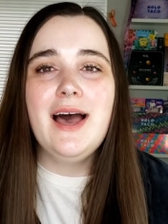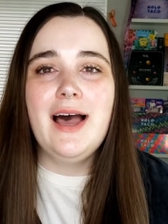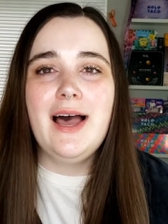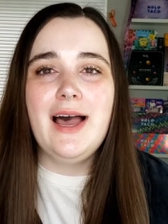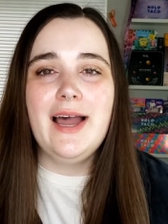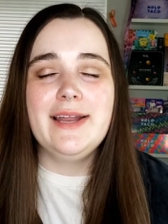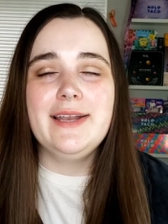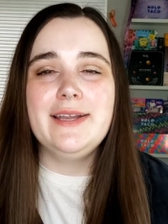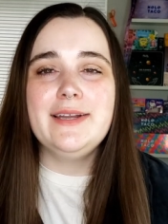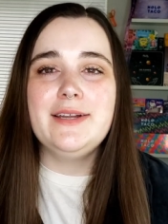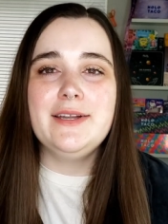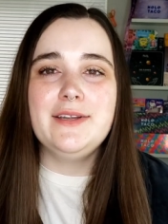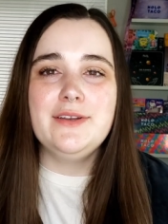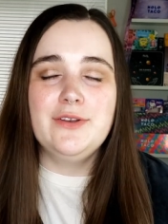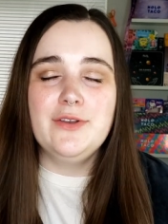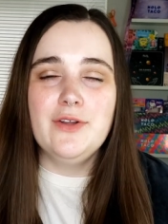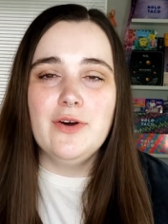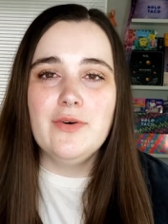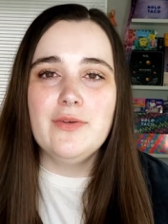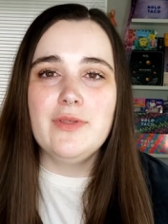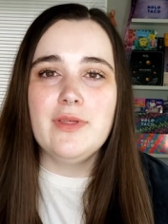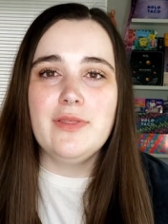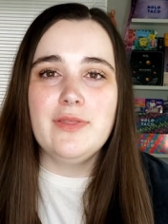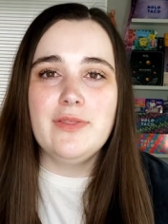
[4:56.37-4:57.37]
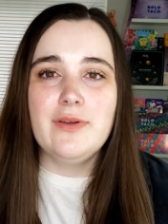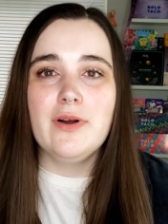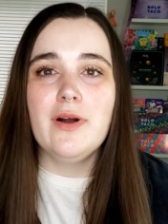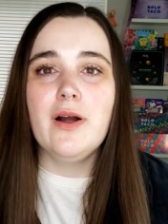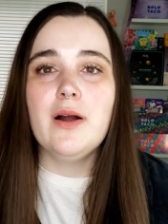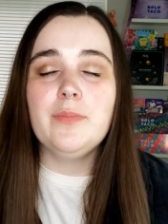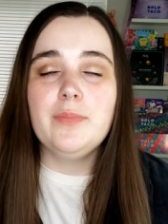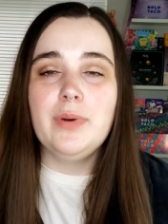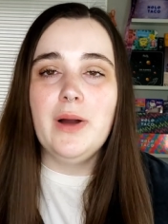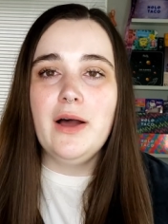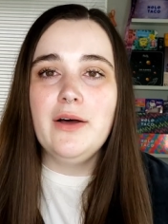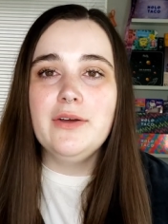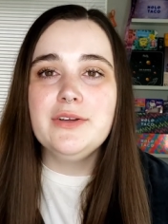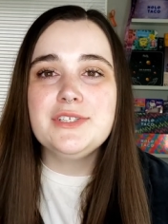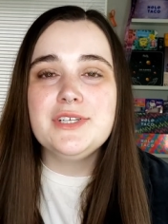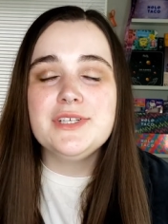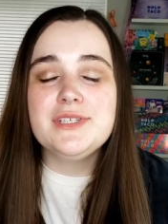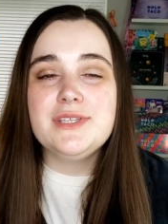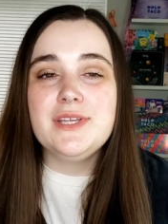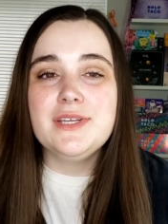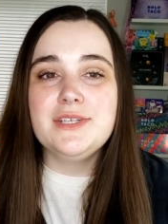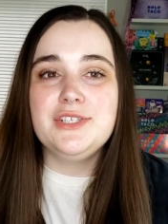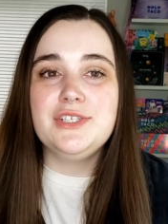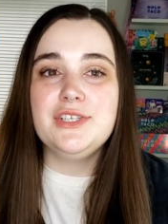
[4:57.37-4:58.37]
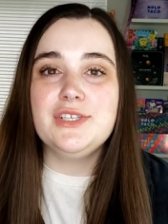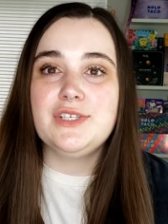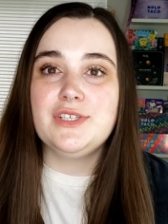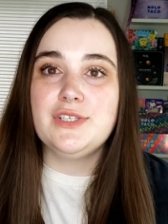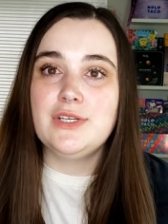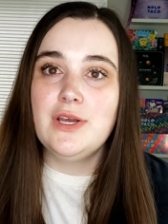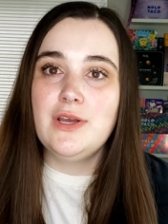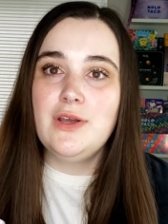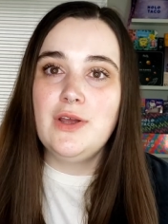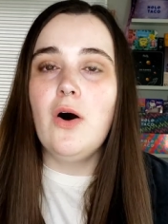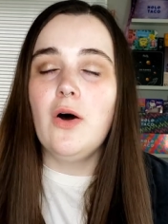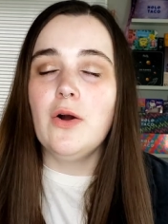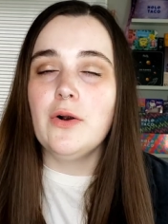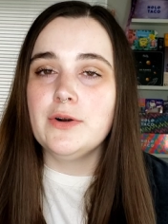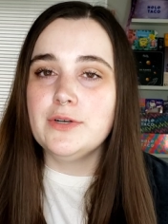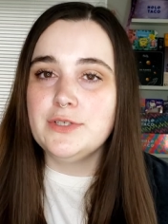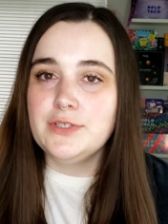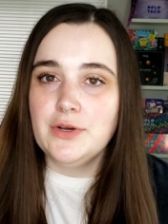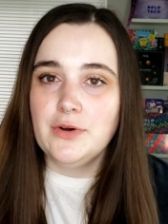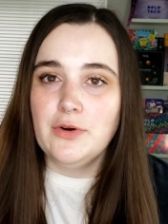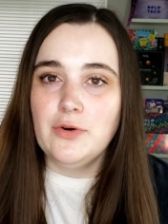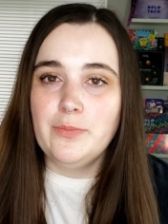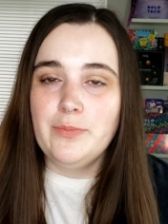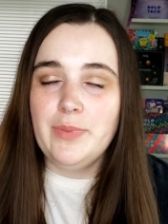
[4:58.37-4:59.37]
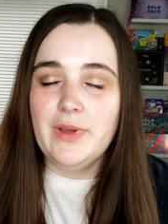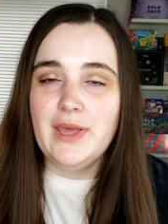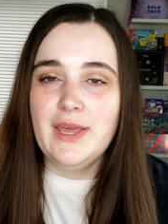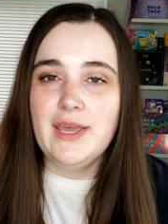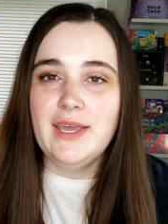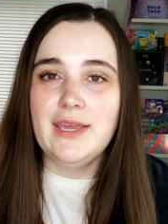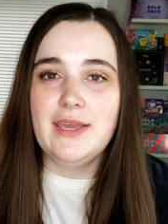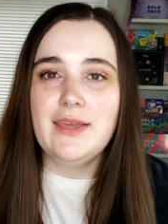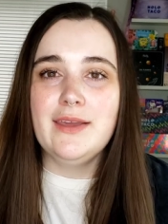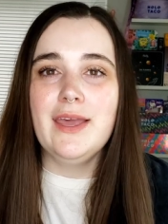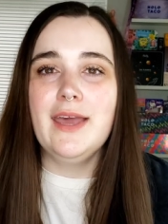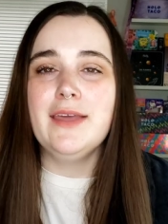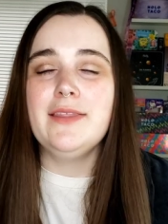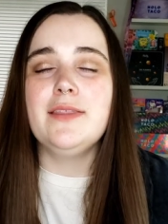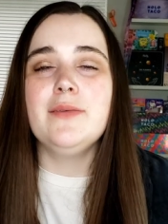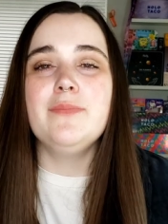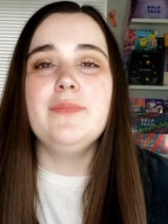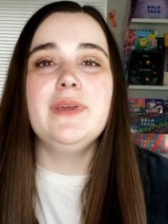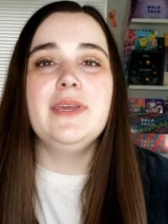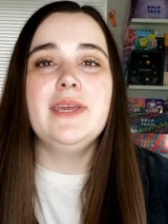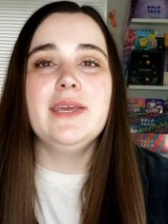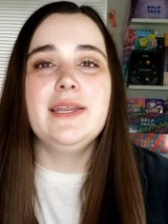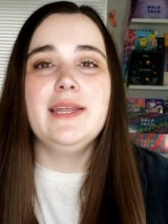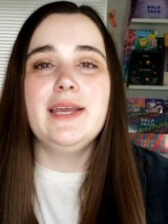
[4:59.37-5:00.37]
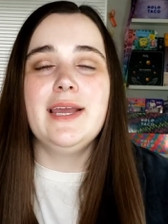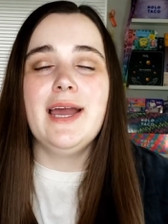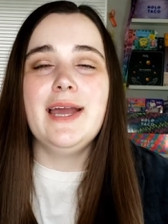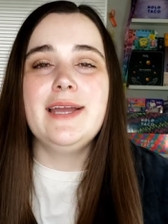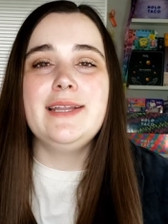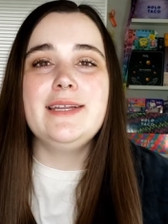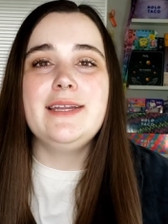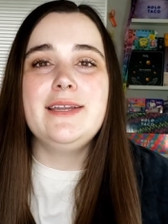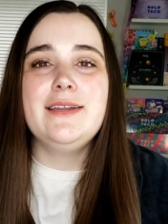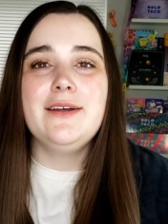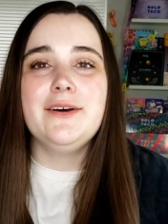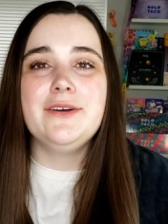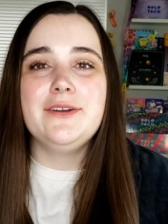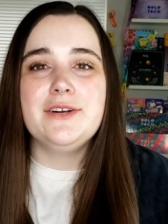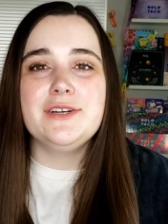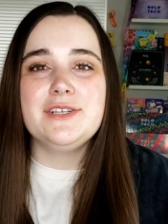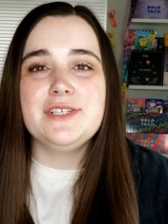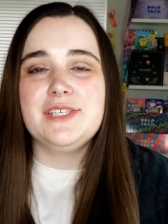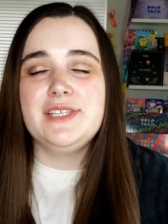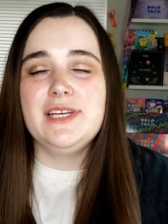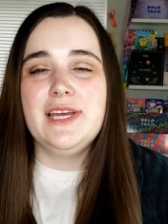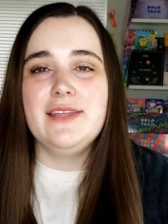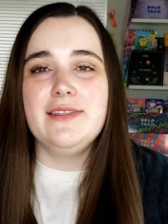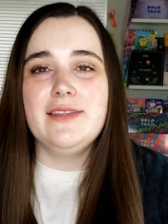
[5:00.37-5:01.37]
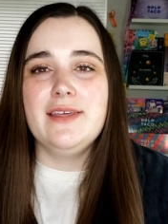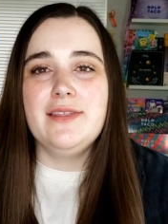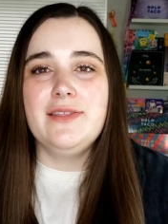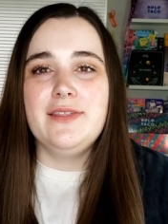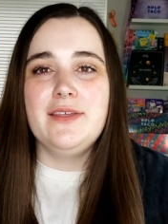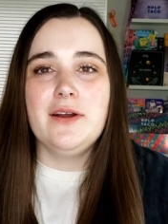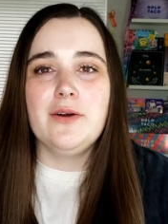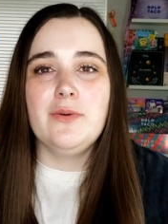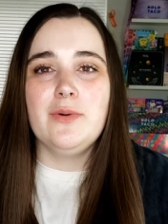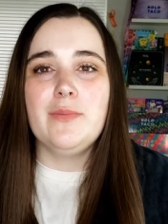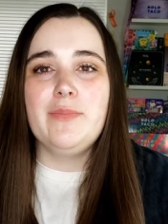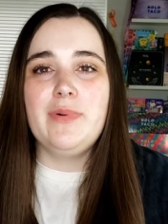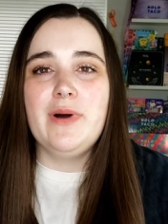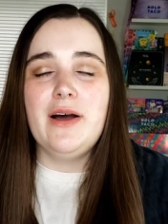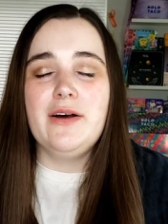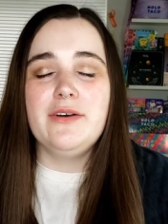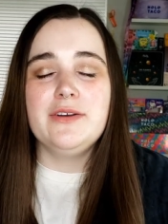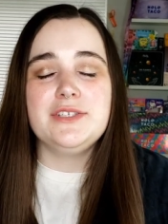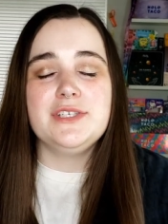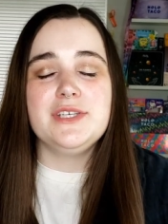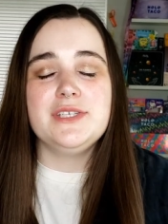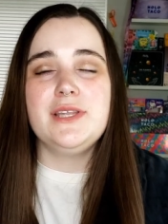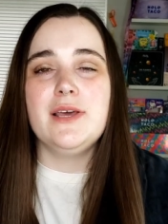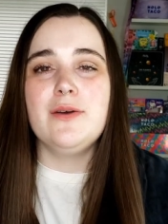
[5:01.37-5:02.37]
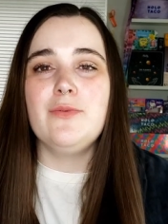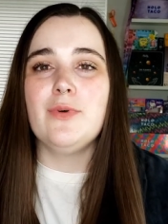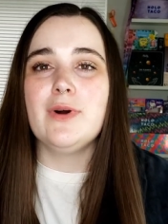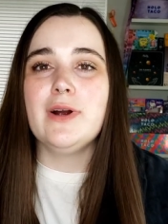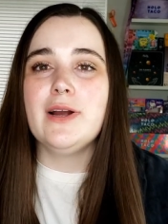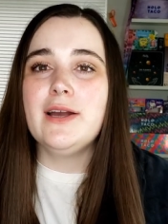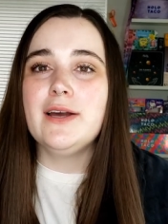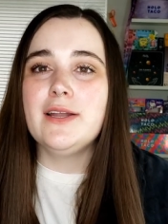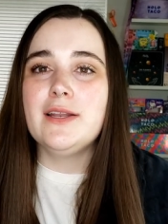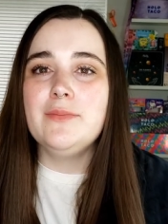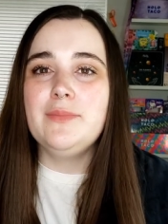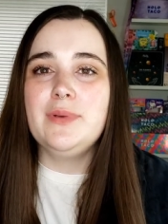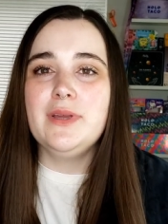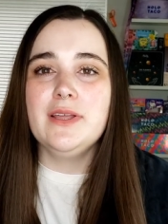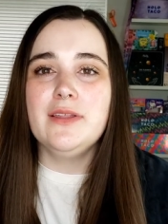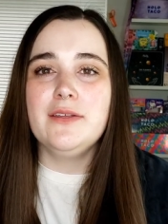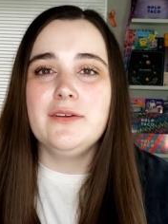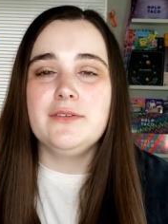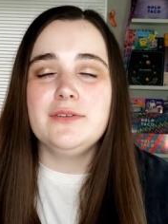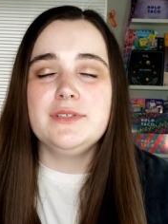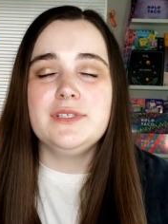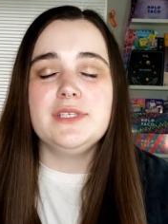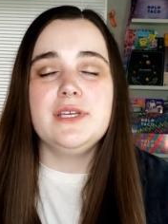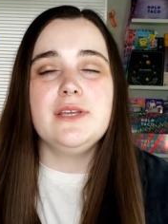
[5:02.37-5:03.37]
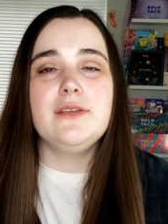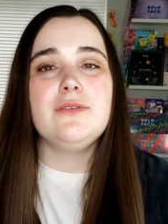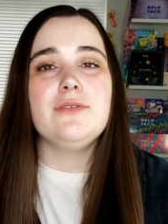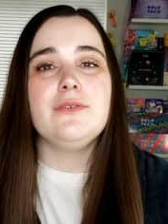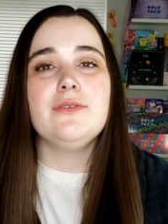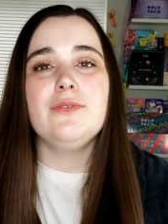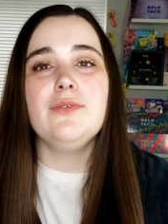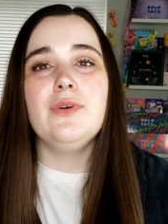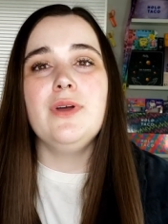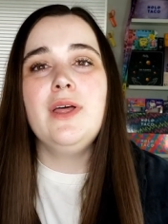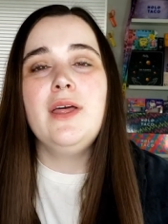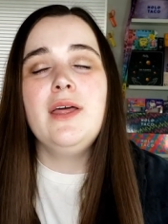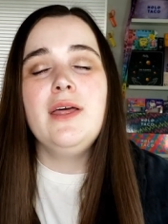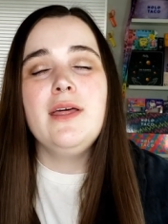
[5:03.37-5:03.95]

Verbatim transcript: I didn't know that there are polishes that just aren't opaque at the beginning. I didn't understand that there were polishes that were going to be a little see-through